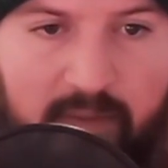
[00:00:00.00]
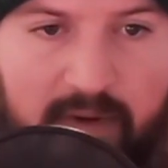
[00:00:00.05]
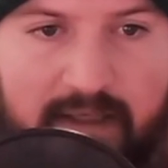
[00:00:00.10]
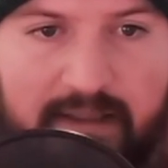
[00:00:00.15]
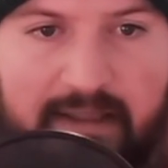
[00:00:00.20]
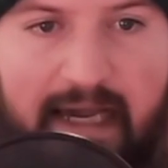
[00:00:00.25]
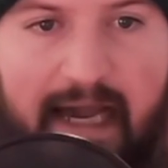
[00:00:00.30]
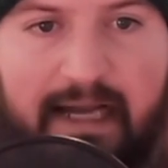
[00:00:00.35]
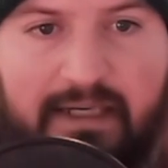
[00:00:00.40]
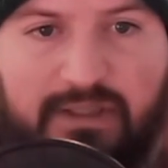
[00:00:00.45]

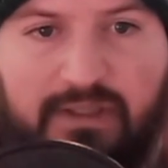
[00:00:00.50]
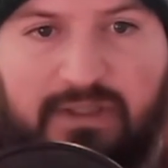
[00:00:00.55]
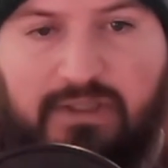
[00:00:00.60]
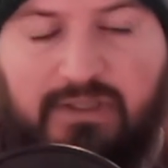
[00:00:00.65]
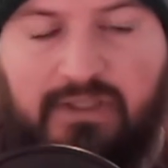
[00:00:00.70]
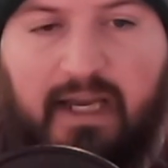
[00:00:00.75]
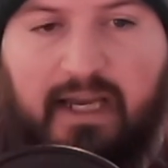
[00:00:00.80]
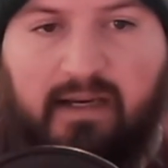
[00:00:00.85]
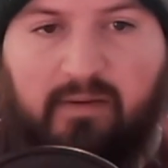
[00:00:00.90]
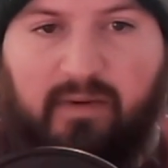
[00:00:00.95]
Because Ash is
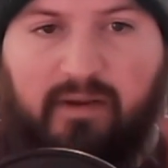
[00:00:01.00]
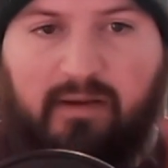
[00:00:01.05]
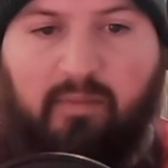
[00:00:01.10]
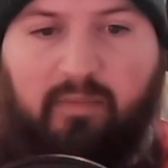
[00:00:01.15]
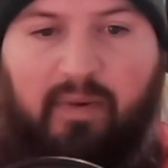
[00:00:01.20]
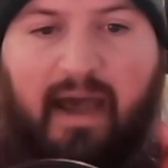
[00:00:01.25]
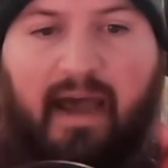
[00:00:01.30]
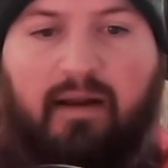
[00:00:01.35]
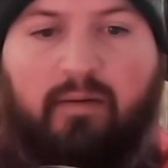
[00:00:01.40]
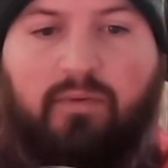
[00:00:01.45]
designed to be
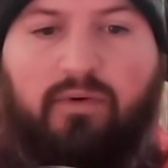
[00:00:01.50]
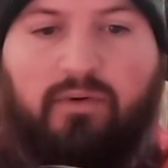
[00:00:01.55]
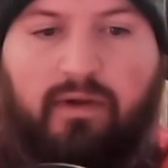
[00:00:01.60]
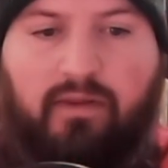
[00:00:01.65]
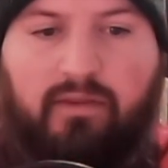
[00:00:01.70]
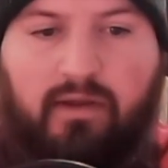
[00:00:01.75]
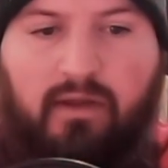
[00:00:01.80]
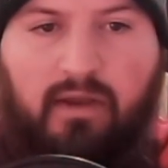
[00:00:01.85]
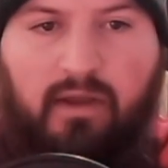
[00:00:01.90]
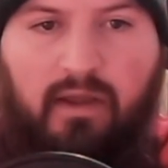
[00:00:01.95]
compatible
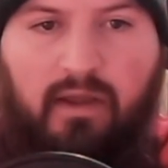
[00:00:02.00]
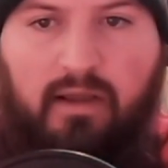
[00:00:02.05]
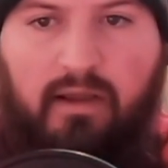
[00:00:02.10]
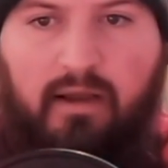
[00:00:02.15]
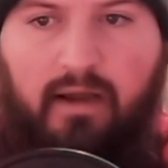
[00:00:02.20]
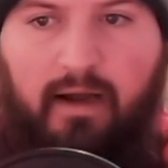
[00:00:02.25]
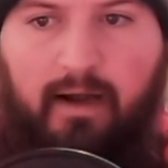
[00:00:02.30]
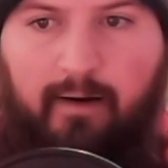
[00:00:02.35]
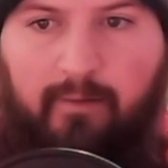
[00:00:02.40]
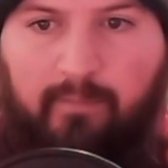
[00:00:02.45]
with,
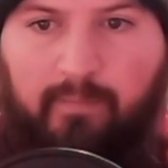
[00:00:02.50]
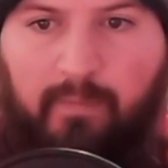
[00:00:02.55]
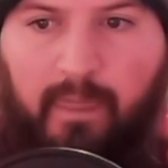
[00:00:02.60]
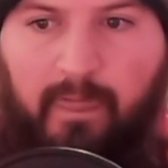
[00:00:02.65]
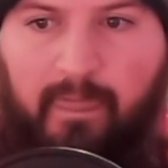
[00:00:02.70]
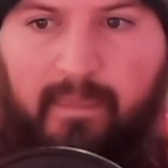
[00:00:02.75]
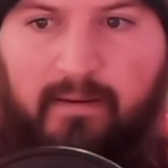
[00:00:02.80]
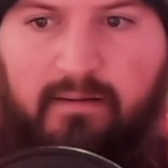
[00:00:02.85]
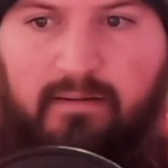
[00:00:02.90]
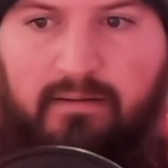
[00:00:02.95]

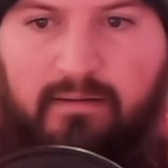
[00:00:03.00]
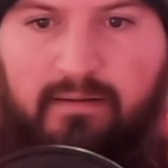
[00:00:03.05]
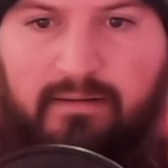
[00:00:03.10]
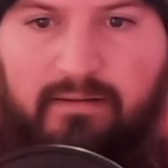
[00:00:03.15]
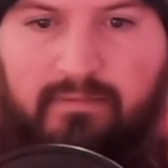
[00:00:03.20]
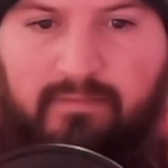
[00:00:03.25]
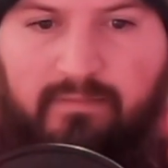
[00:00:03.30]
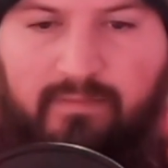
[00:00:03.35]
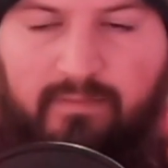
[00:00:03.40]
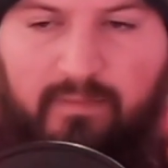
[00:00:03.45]

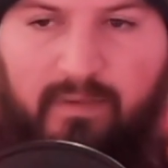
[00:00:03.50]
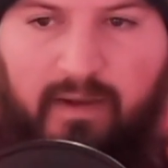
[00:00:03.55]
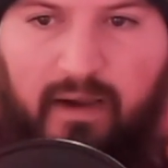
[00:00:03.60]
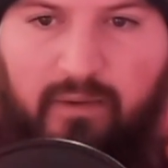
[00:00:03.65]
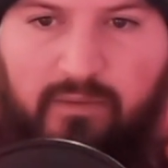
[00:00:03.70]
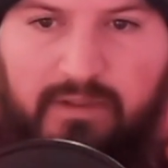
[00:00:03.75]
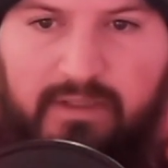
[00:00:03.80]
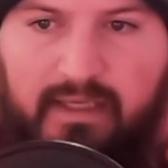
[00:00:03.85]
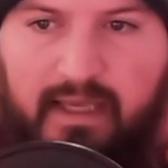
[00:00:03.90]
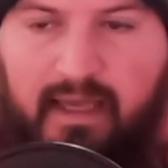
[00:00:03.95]
I
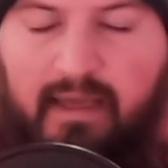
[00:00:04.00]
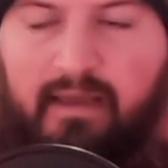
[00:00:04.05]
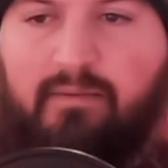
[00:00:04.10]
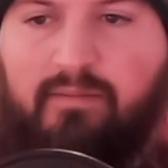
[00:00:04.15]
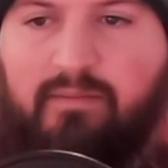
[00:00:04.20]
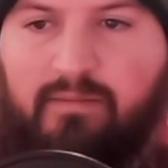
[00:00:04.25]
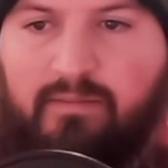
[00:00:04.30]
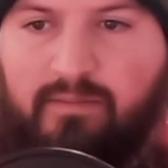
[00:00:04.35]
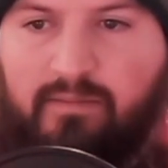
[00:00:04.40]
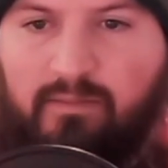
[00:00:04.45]
would say,
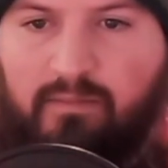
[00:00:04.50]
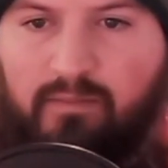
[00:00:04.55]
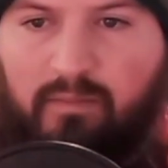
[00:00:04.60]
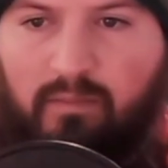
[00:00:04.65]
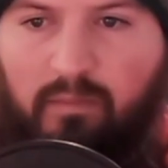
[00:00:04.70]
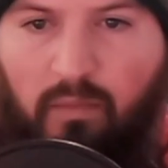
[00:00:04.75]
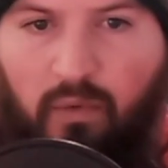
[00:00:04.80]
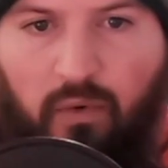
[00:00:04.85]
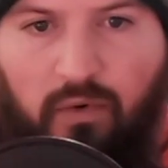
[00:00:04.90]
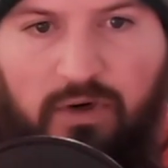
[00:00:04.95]

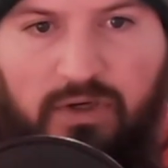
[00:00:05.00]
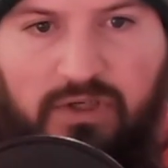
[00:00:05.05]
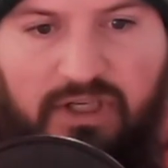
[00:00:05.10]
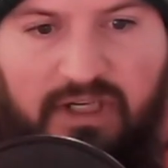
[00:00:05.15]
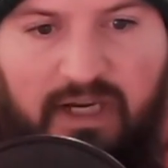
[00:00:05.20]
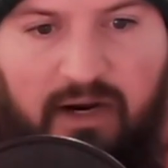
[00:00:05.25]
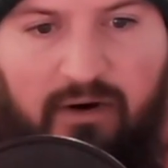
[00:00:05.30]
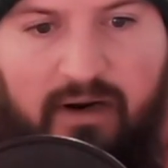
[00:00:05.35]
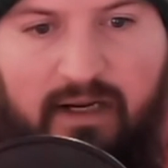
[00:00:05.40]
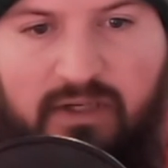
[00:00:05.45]
more
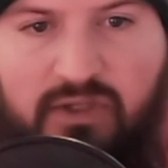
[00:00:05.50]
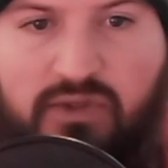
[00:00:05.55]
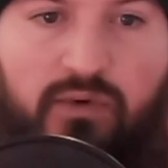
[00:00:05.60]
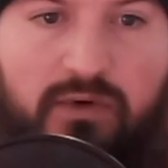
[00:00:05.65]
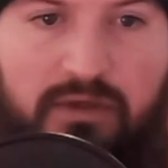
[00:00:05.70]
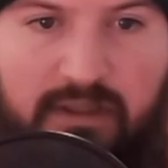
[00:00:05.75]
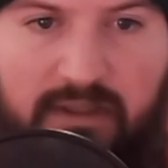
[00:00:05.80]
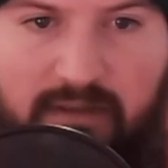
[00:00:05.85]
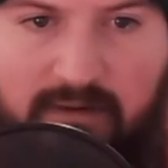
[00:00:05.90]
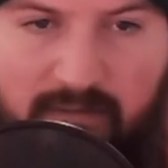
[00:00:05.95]
generic
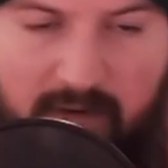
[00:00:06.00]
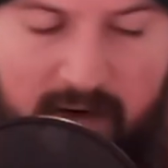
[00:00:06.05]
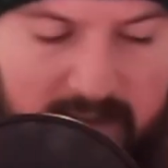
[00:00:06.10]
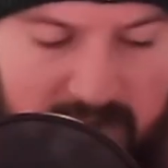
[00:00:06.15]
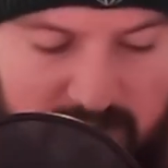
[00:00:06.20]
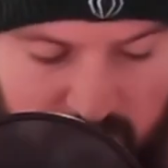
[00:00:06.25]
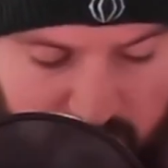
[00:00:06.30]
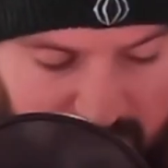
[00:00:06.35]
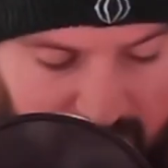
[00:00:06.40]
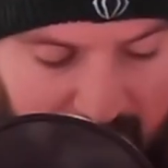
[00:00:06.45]
sources, right?
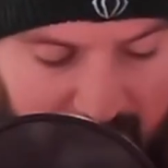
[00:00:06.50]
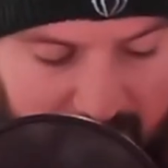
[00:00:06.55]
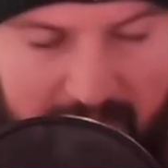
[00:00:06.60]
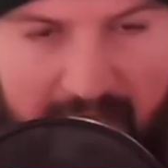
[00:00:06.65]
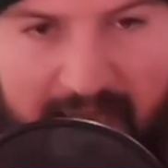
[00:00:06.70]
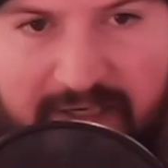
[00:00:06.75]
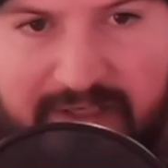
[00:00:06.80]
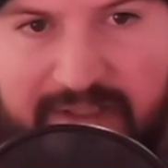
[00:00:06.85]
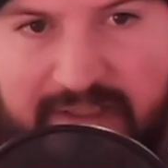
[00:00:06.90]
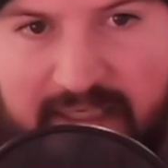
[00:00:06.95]
So we have
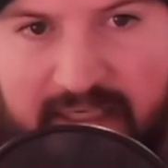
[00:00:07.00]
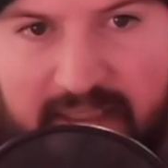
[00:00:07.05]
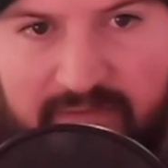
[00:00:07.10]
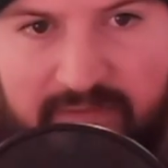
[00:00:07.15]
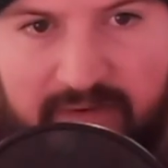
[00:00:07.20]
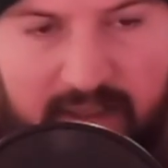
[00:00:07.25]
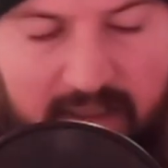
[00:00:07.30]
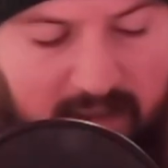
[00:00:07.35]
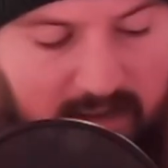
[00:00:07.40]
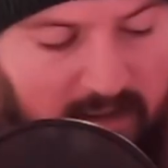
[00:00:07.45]
Ash
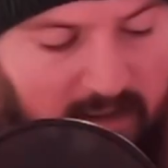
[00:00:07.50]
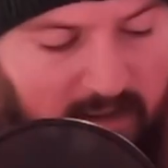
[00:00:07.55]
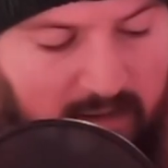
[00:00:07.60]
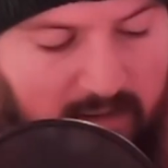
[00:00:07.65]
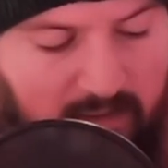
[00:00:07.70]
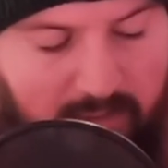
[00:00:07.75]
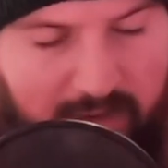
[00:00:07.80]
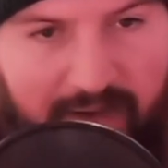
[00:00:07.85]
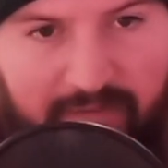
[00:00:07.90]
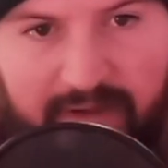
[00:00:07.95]
CSV,
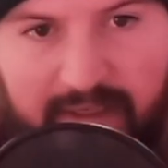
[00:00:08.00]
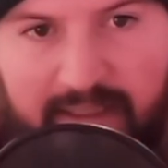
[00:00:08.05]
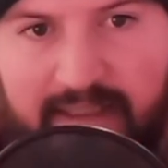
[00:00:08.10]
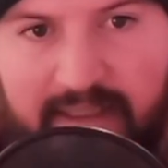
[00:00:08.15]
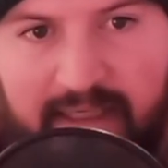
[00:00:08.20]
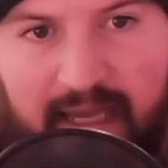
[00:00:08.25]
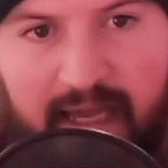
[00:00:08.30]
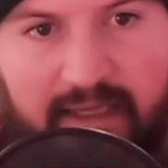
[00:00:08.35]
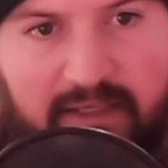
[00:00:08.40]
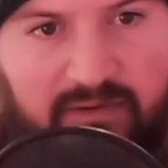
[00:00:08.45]
we have
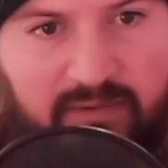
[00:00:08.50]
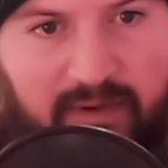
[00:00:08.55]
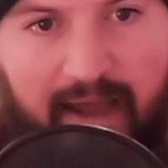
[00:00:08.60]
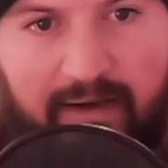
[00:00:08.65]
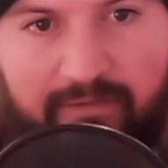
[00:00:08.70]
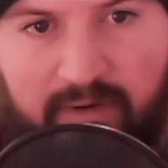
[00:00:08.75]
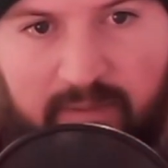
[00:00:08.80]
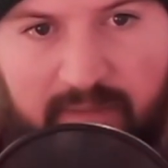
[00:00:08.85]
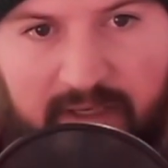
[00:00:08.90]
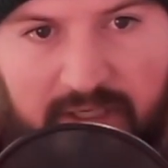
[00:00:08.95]
ETS, we
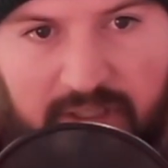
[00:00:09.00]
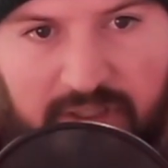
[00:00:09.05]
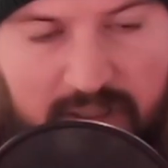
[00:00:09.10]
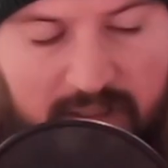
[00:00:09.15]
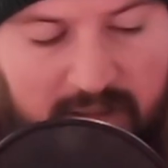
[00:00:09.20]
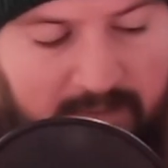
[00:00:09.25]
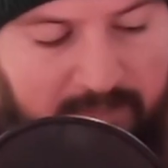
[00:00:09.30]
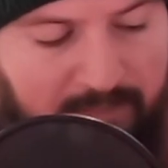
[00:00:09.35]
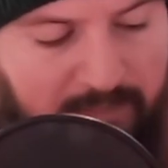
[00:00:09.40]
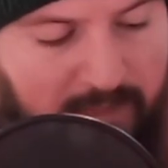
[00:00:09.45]
have
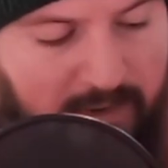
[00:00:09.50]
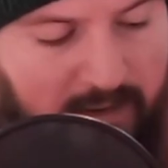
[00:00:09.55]
Amnesia.